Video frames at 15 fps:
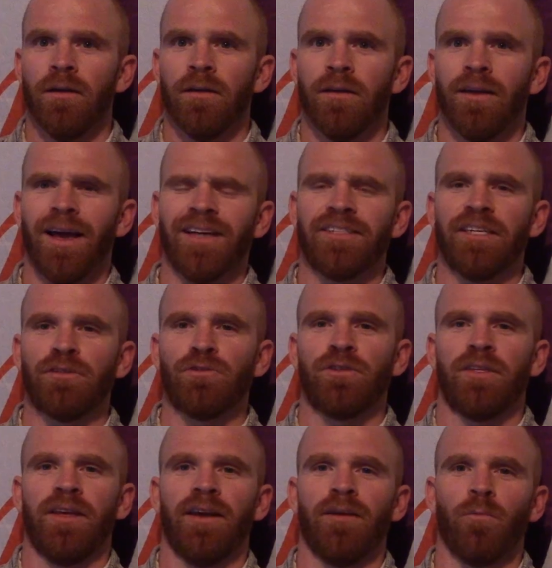Yeah, it's
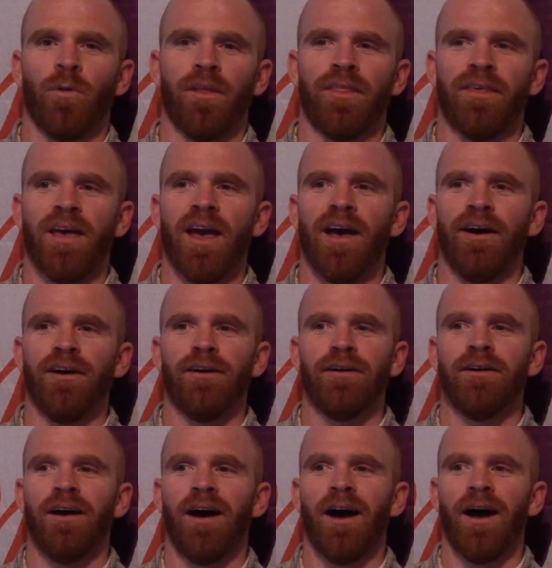interesting with
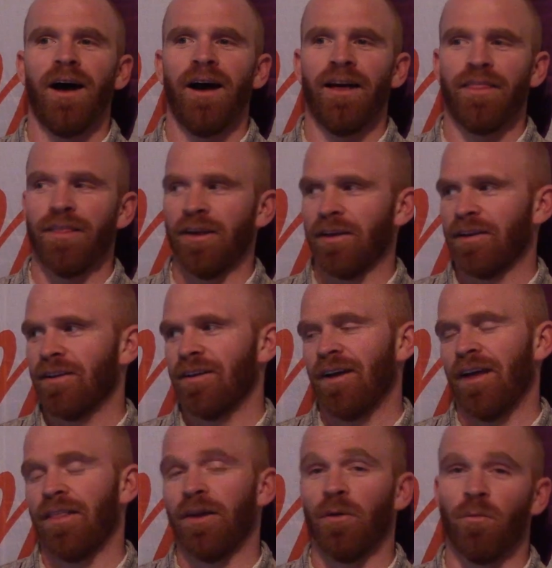Yale. I think
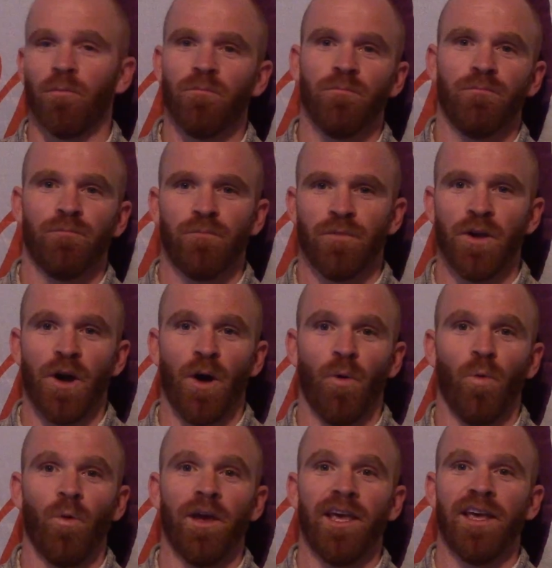you know,
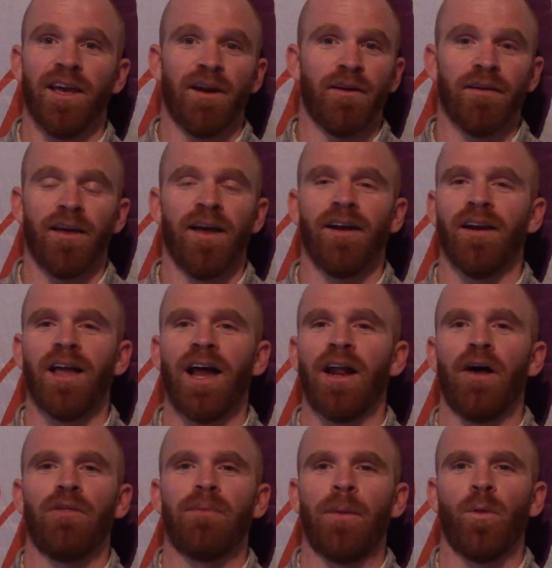we and a lot
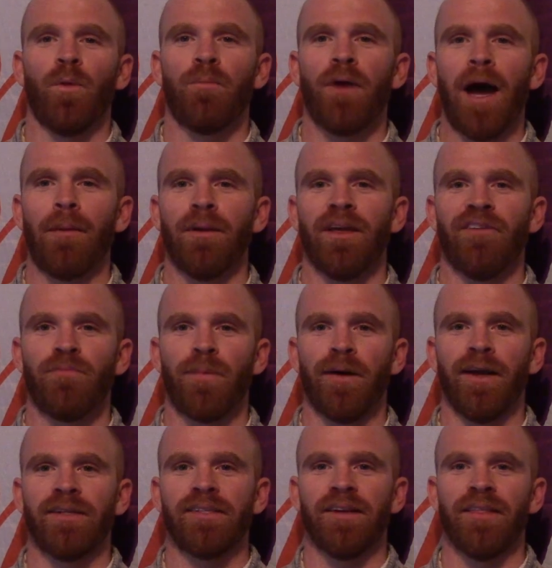of other people would probably have
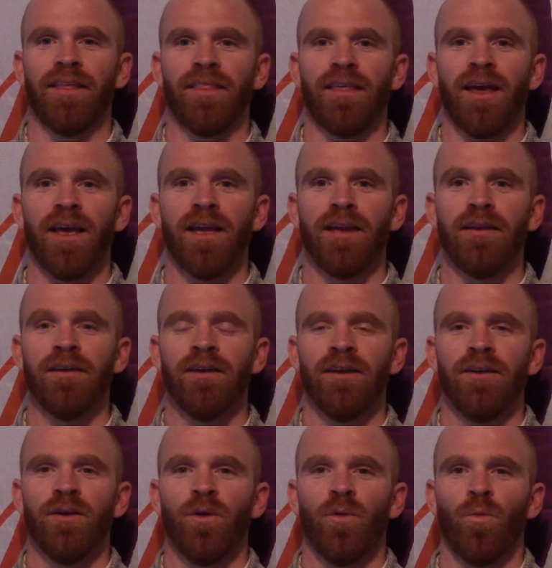predicted that they
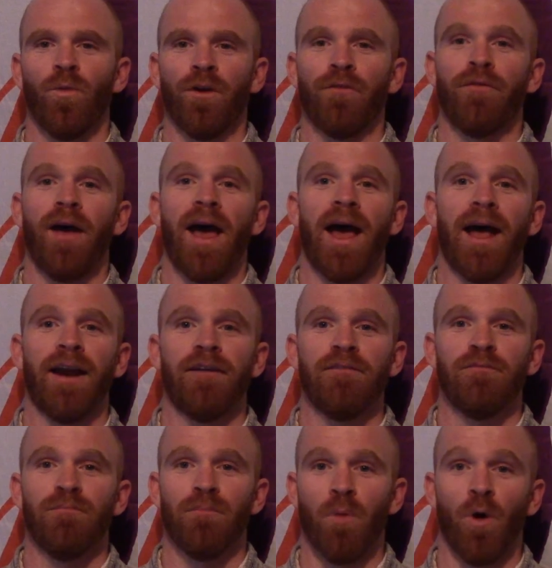would have
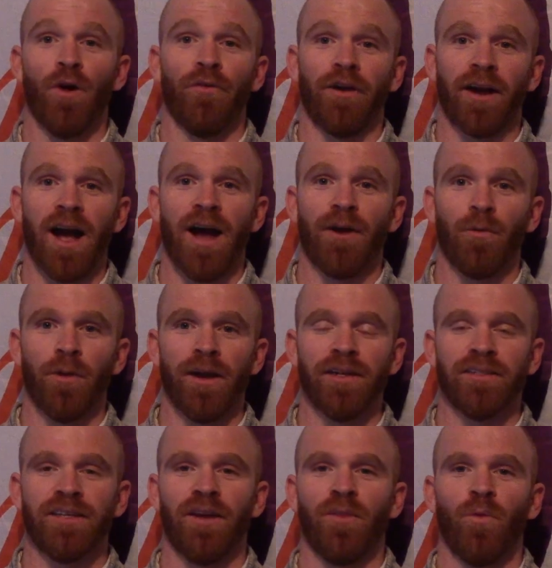had more regatta
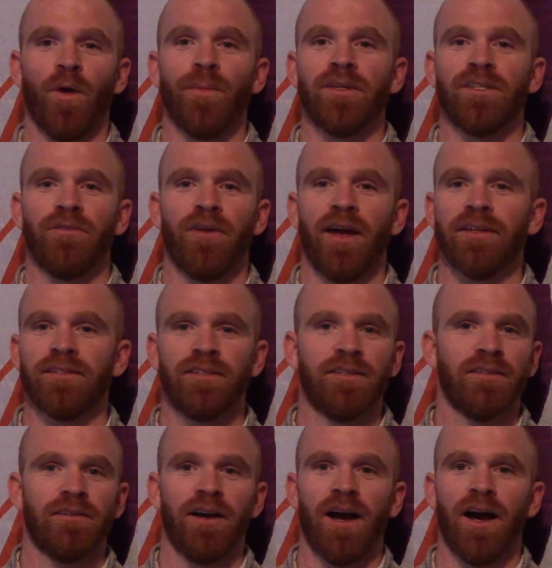wins at the women's events
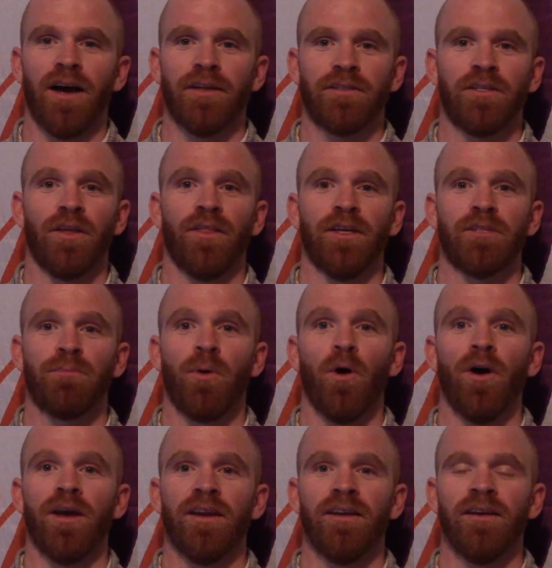to this
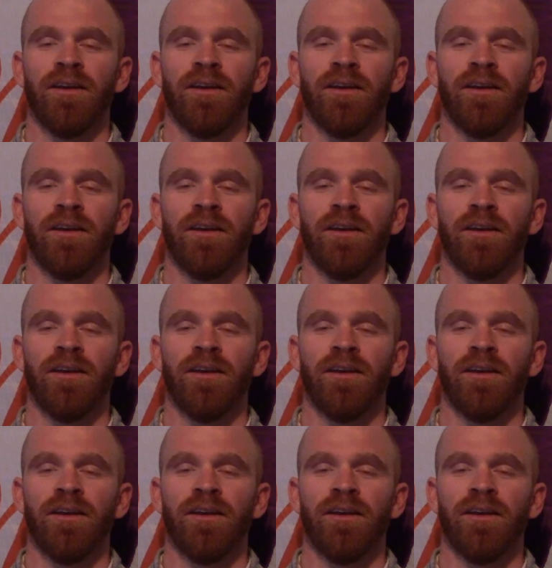point,